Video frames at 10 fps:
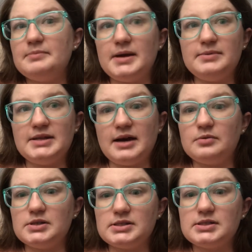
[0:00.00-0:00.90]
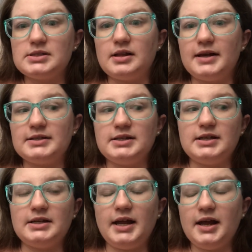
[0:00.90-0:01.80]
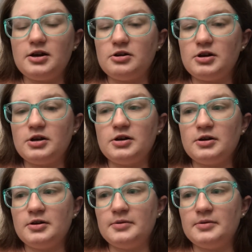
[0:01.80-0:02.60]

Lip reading: Maybe that was selected in error.